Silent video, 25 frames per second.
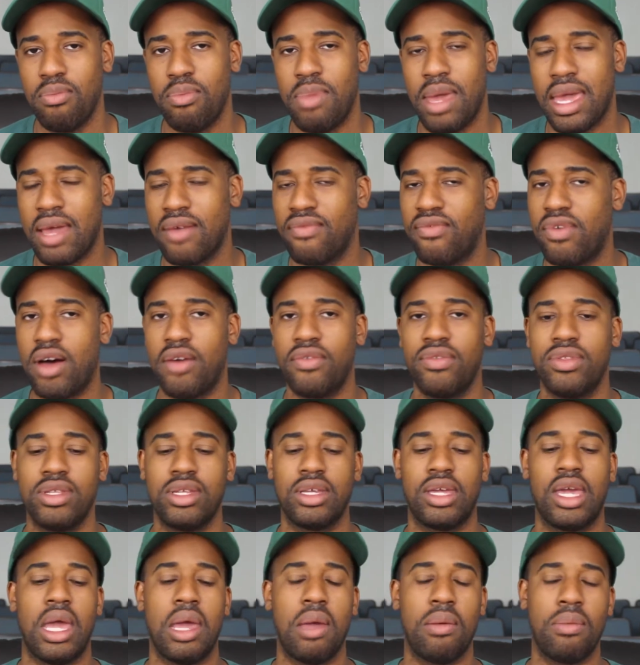involved in
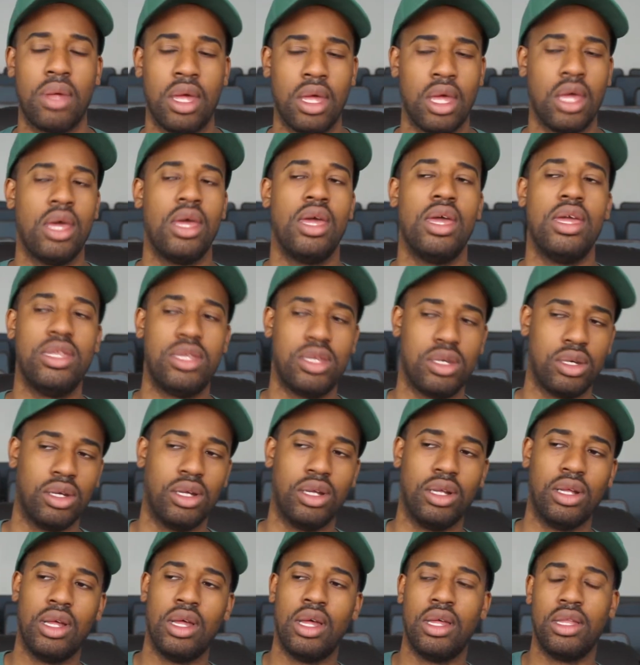the game
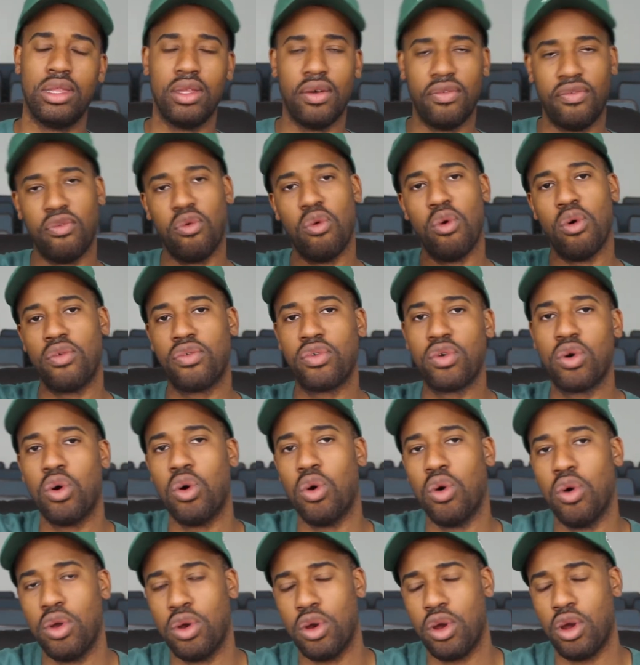until the fourth
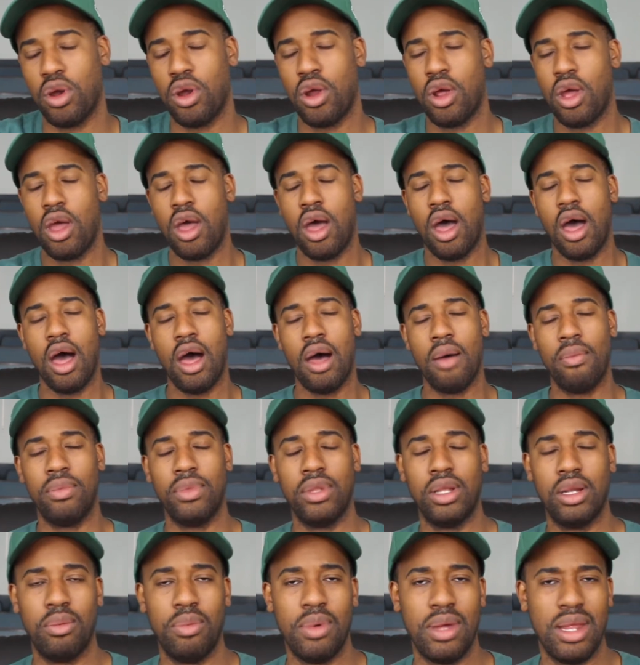quarter, a
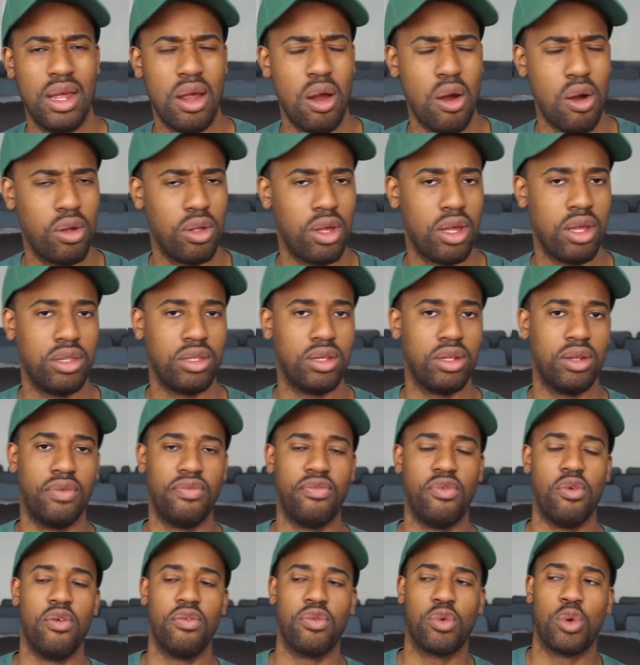little bit early into the
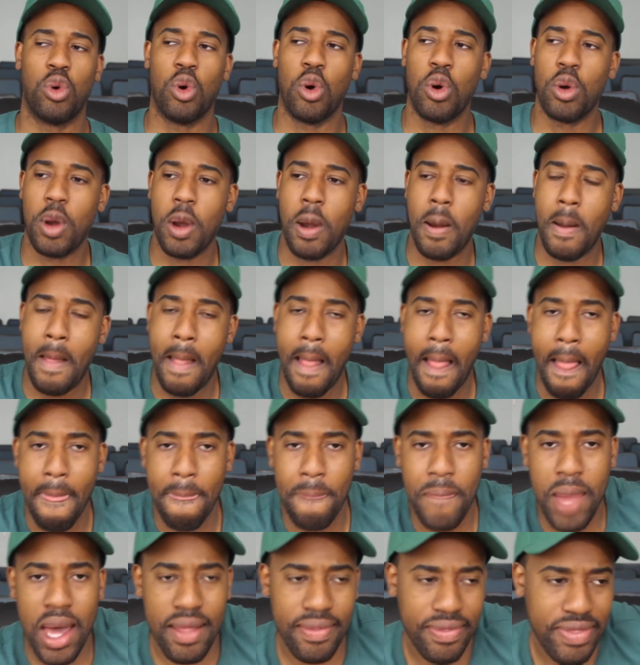fourth quarter.
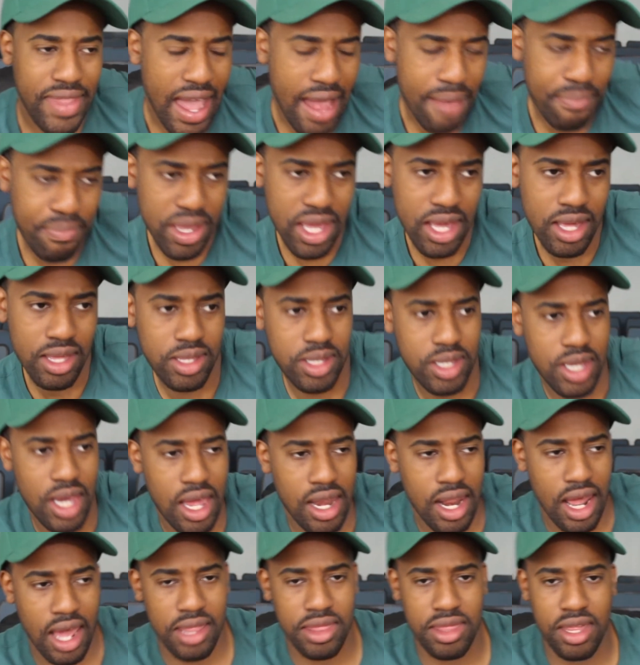But that being
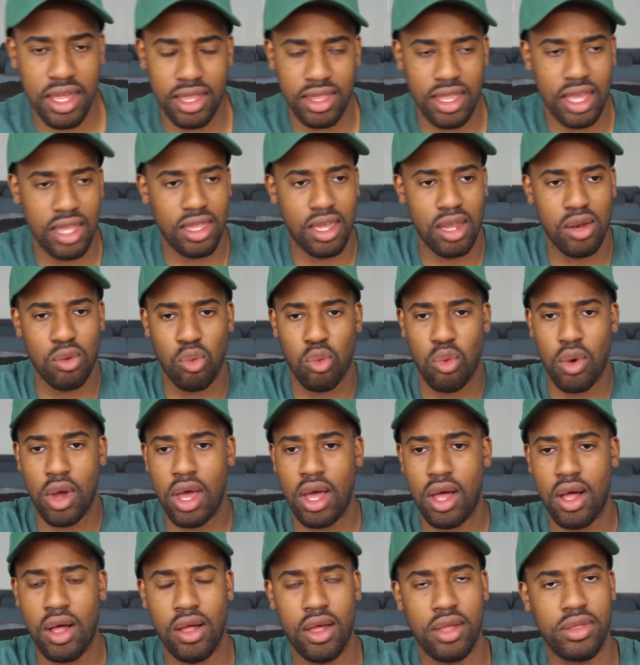said, I think they did
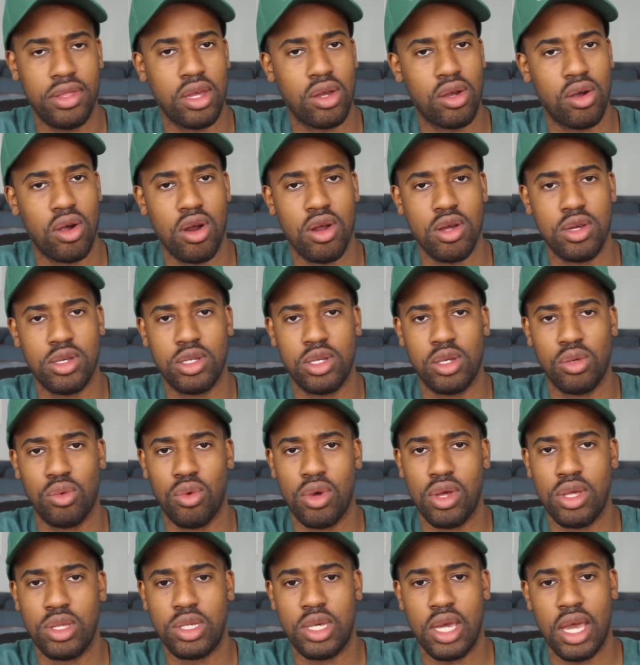well. I think Carson
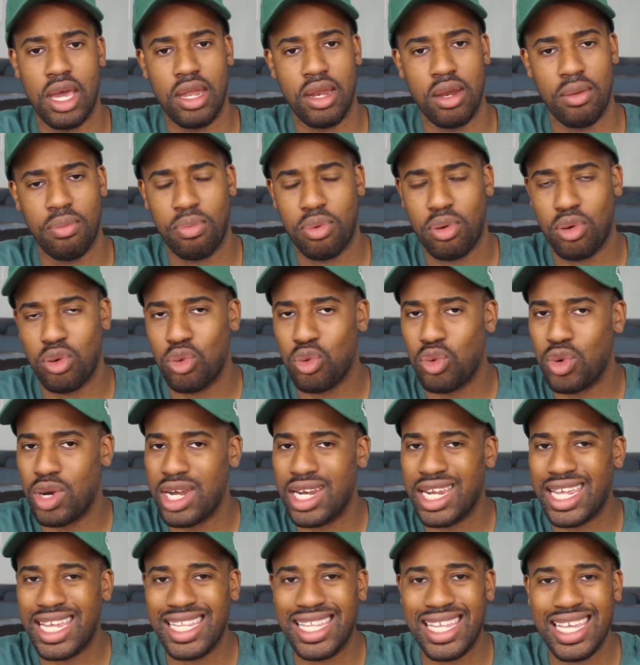Wentz had a
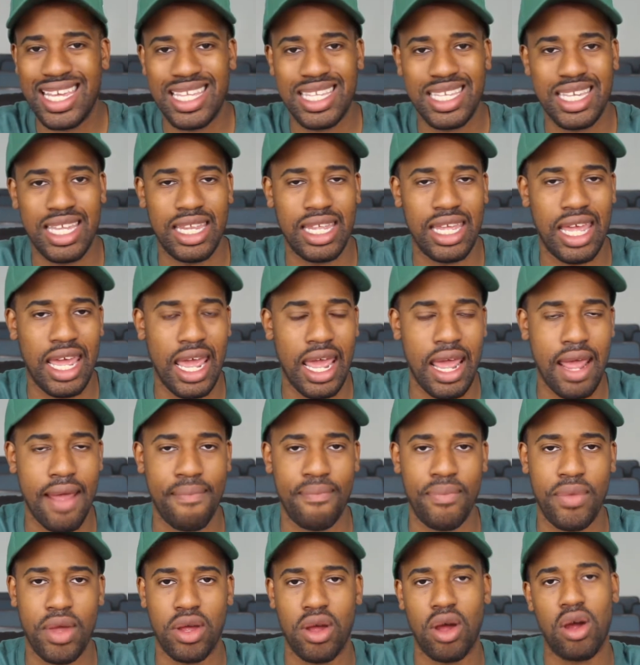pretty decent
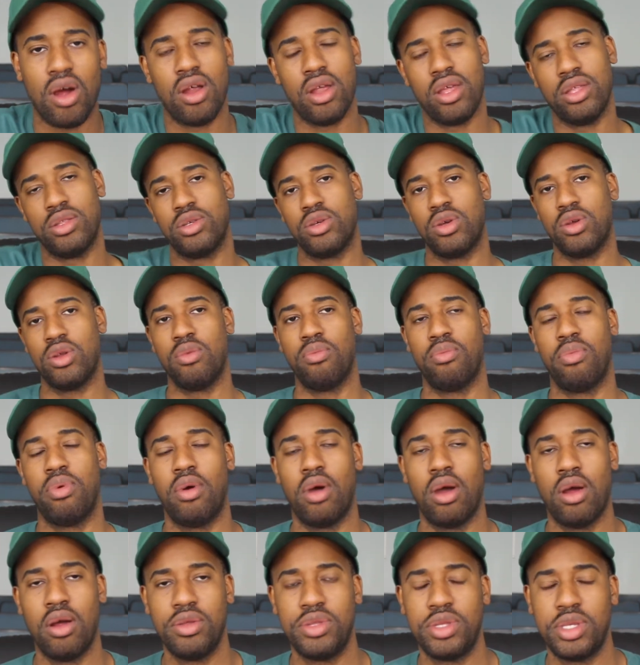game in certain
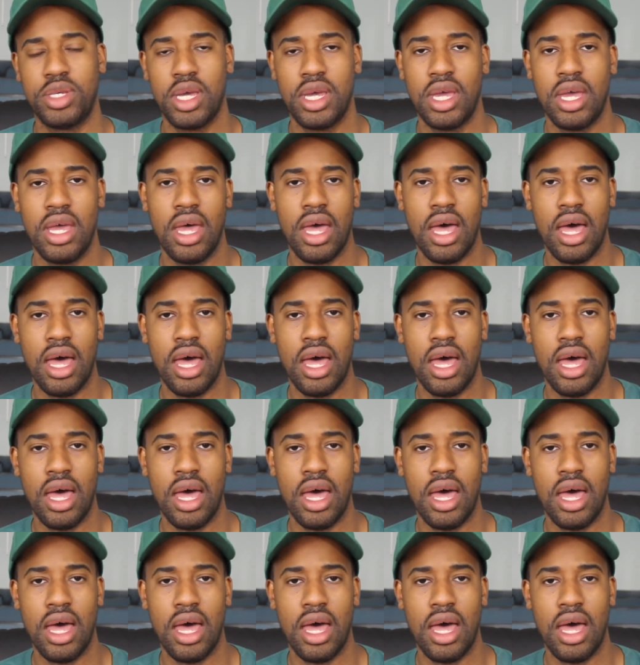parts.